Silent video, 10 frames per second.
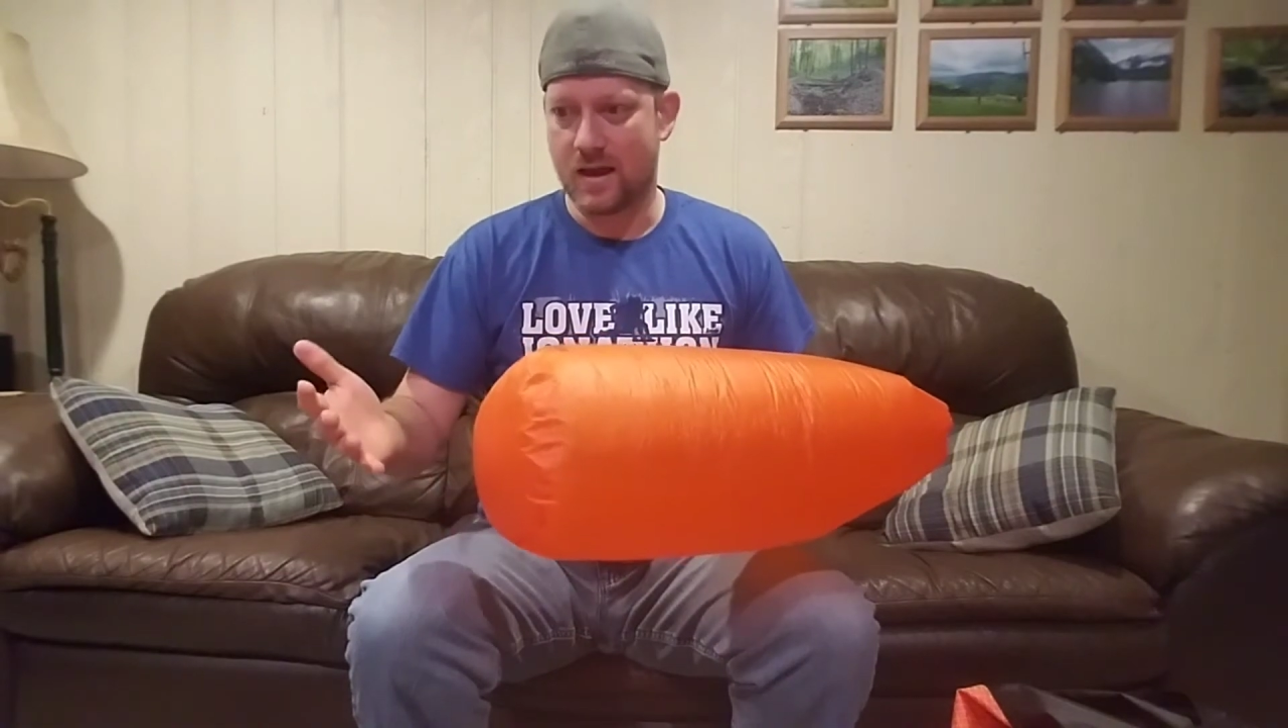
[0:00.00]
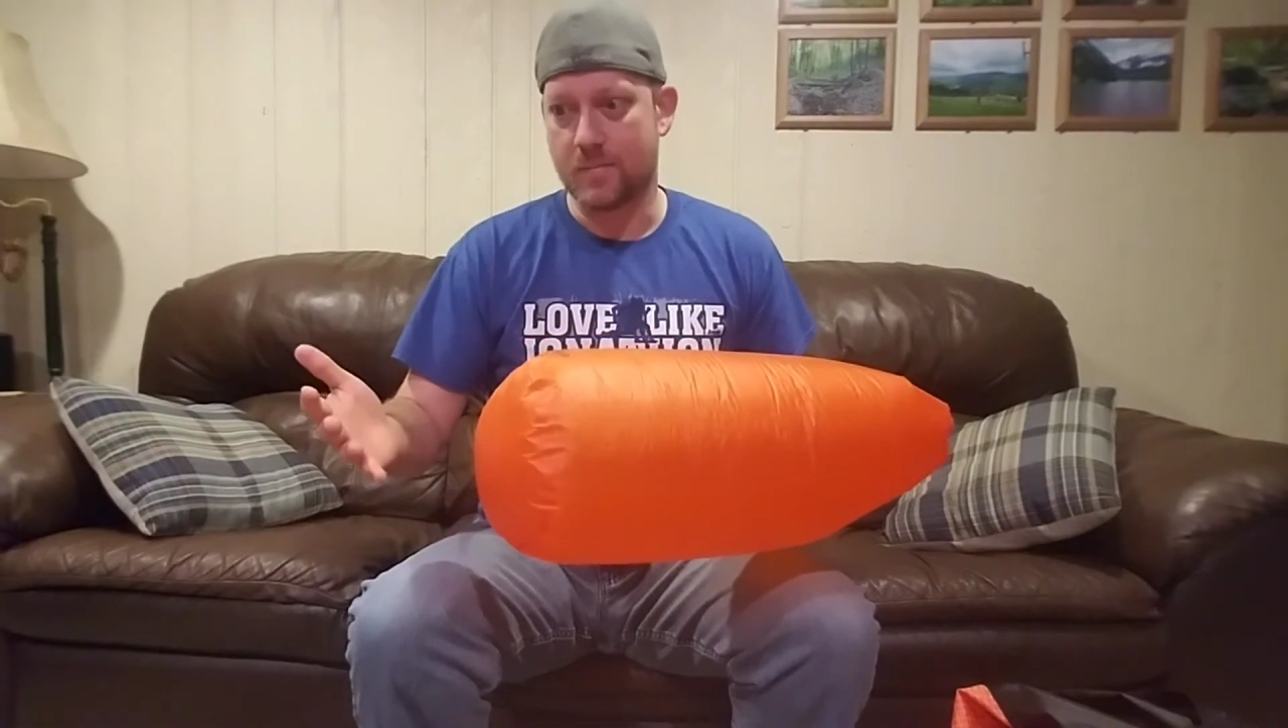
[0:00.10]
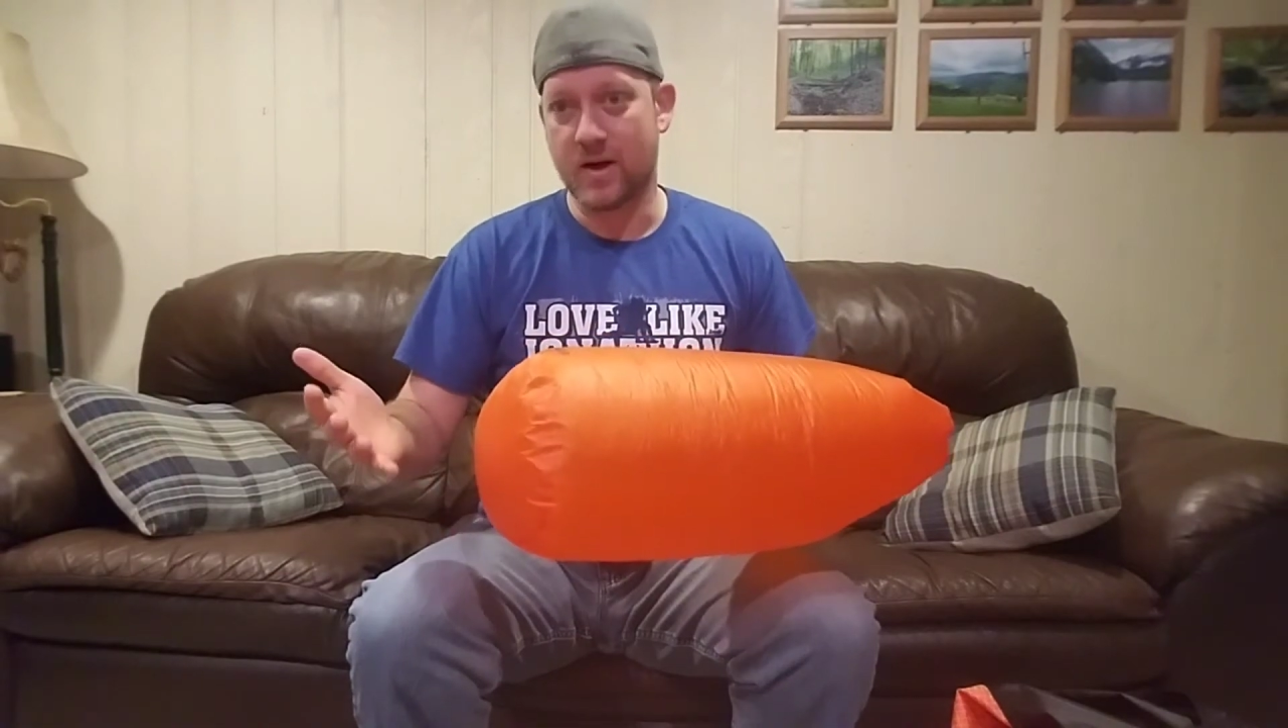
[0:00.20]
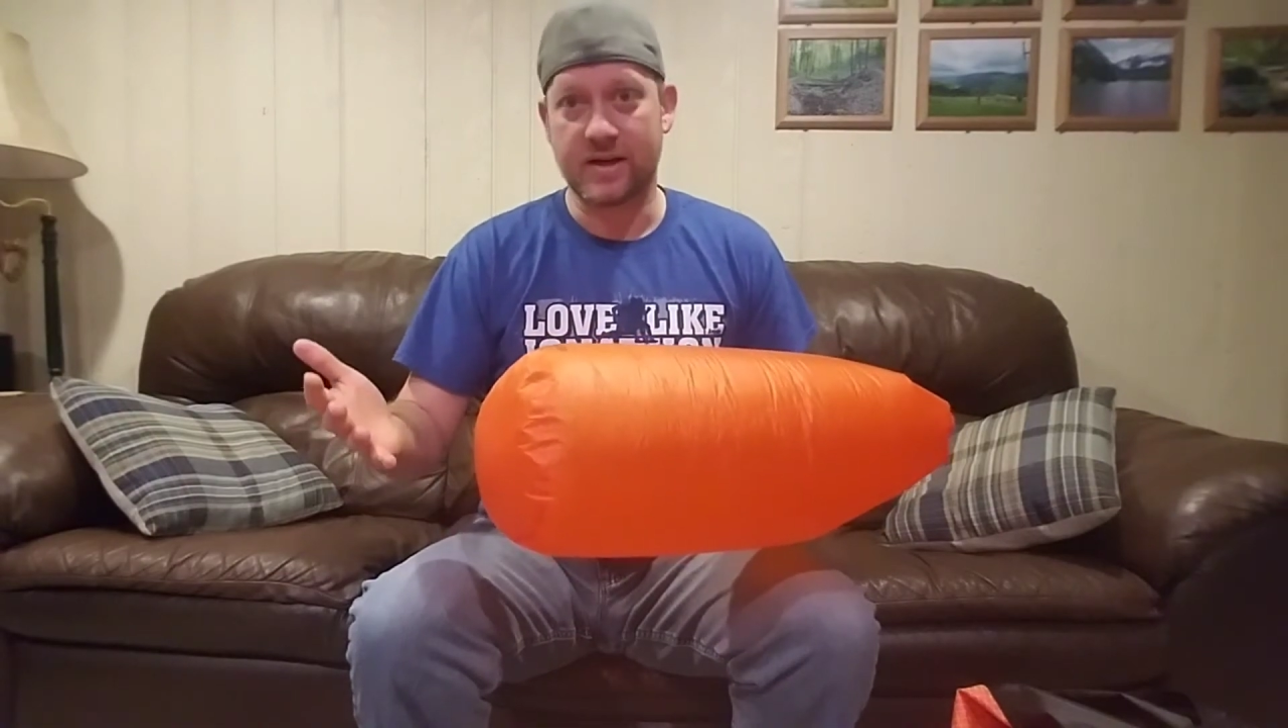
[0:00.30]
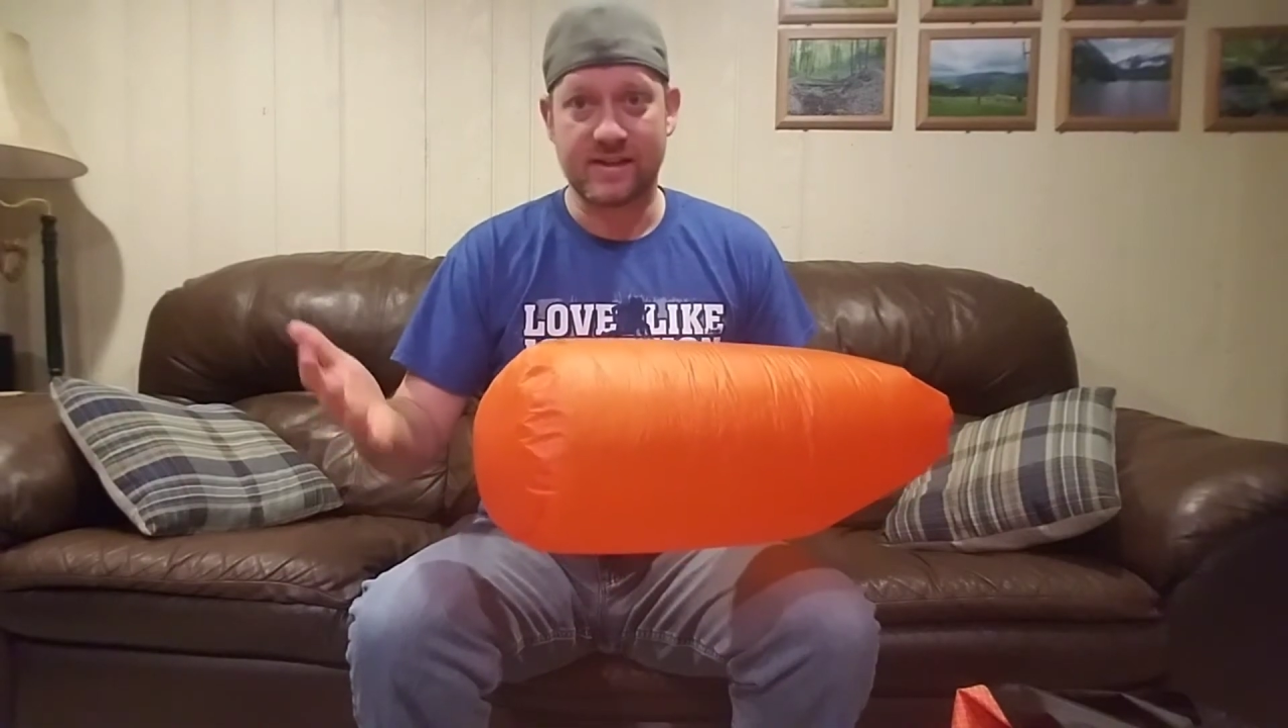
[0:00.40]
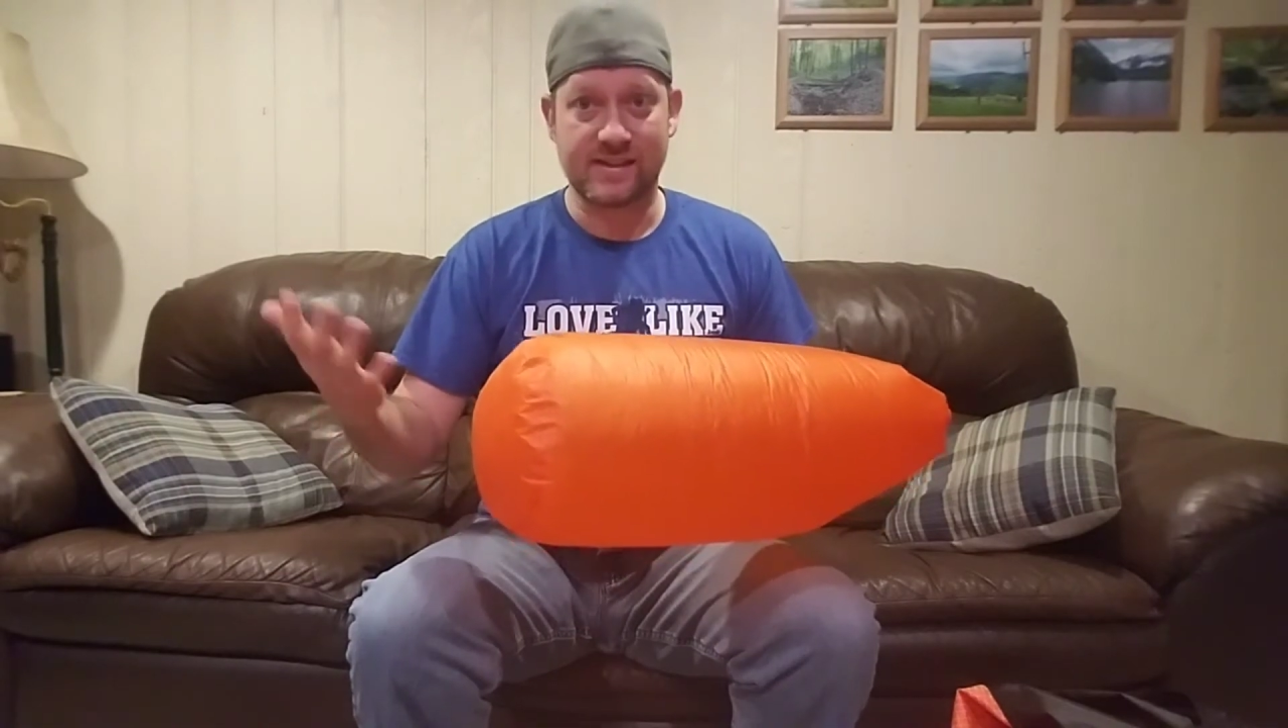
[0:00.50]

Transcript: uh, money